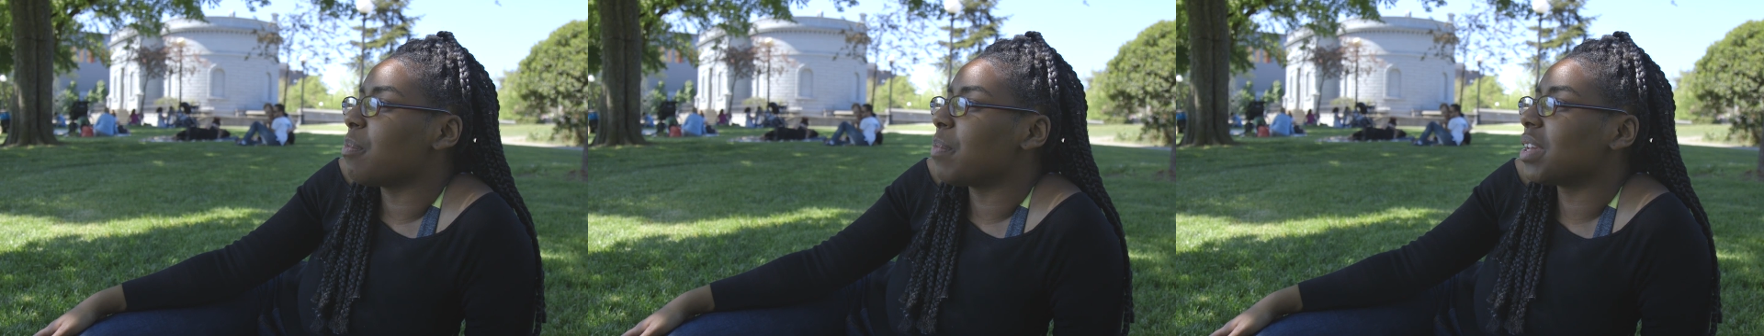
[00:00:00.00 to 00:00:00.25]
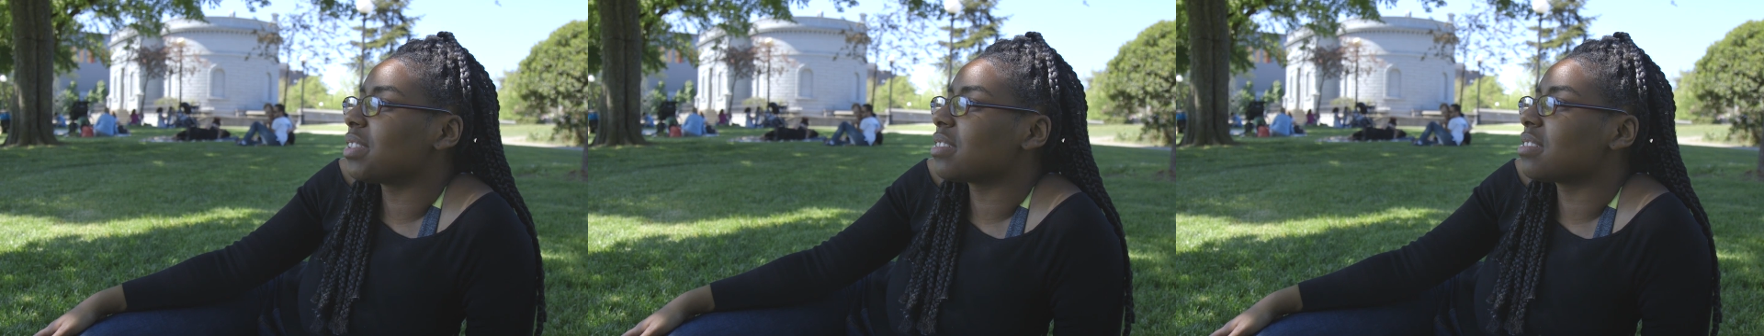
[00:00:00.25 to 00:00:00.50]

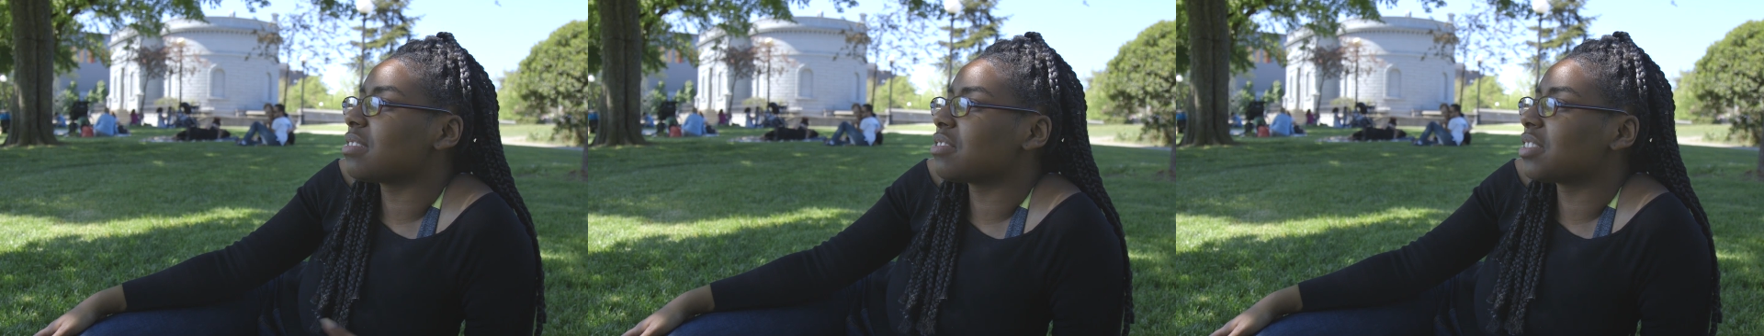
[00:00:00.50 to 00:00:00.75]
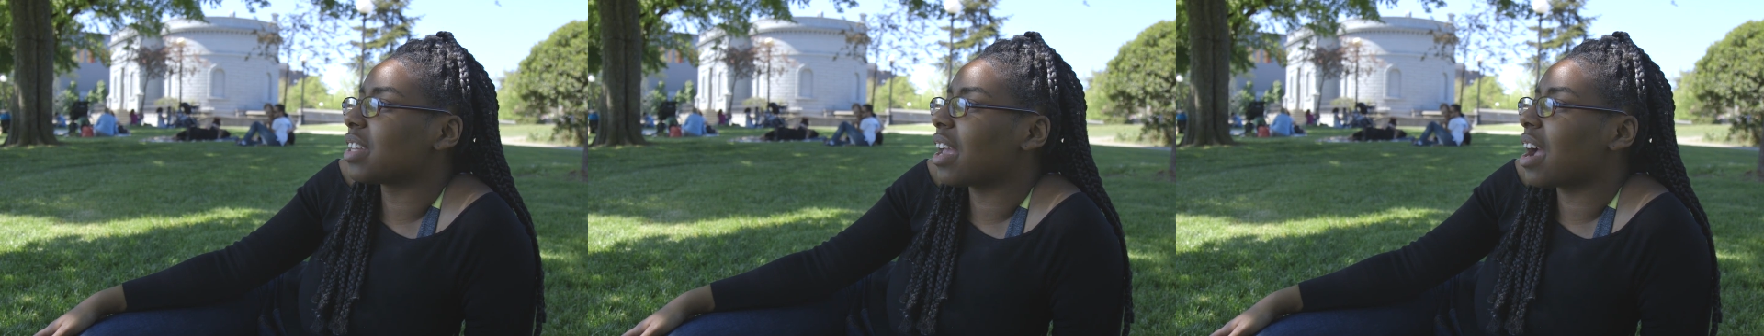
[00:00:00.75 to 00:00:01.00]
Basically, they
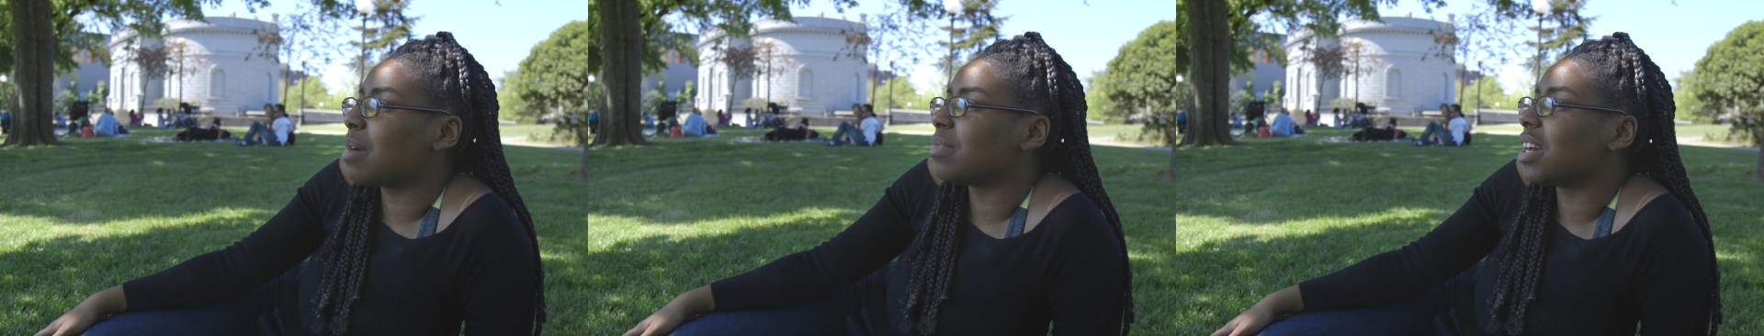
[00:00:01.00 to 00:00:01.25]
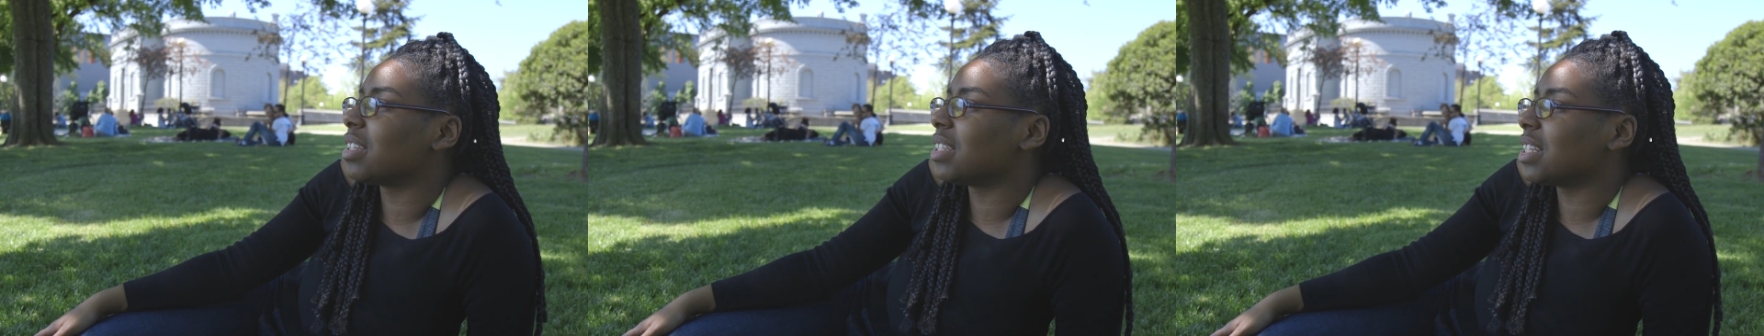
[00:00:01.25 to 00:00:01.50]
were saying I'm
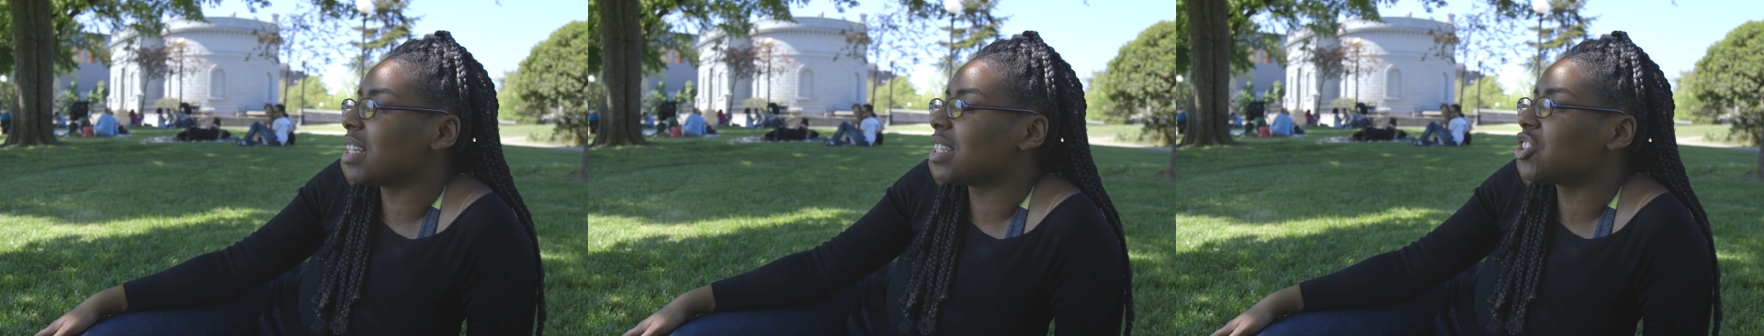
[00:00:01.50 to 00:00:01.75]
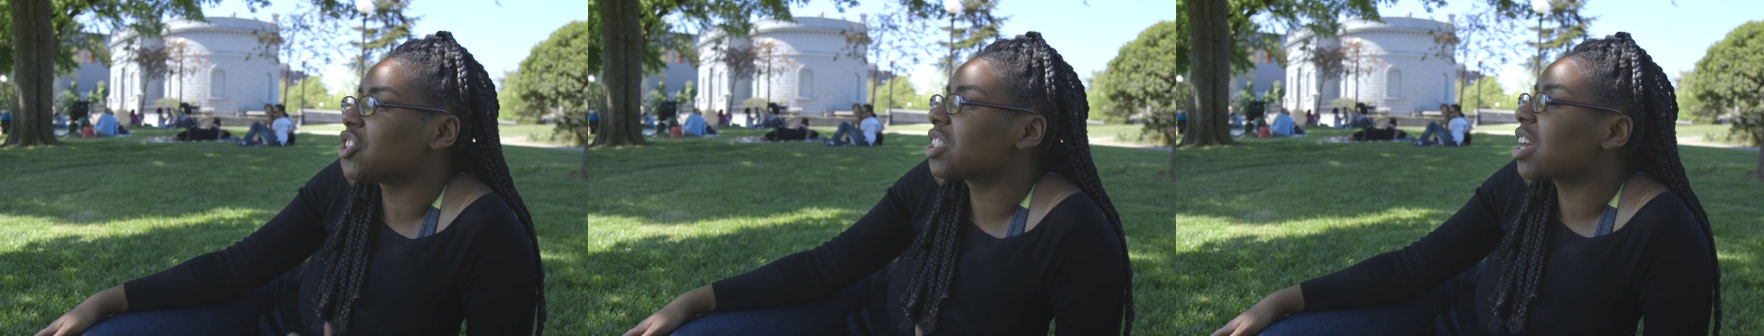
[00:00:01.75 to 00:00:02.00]
not needy.
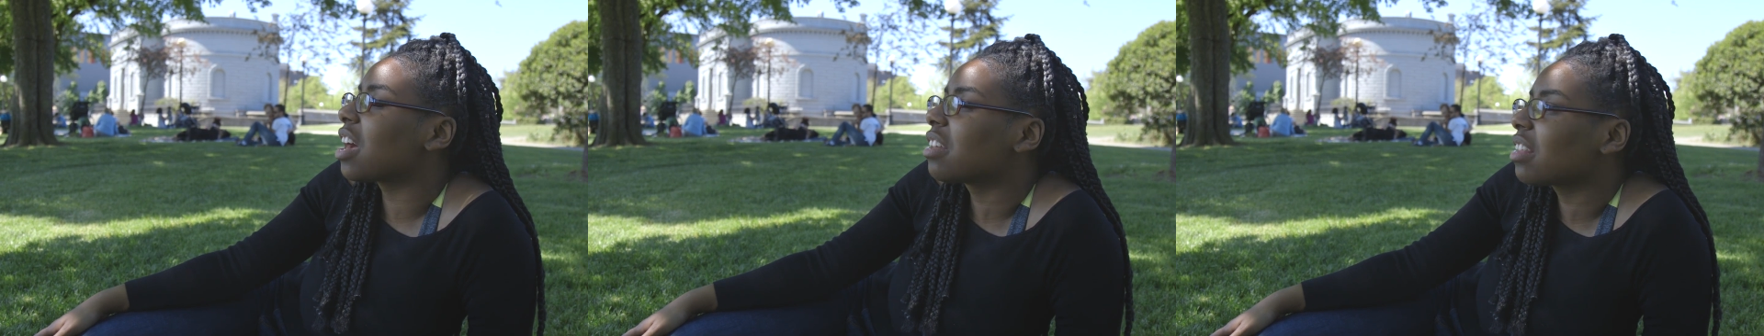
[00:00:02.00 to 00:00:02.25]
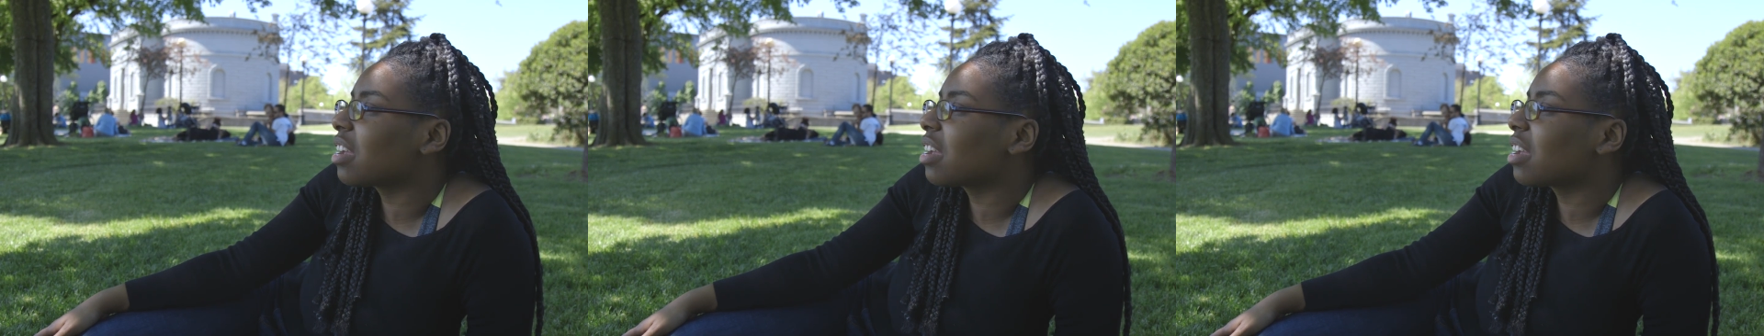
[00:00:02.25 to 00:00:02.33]
It's just kind of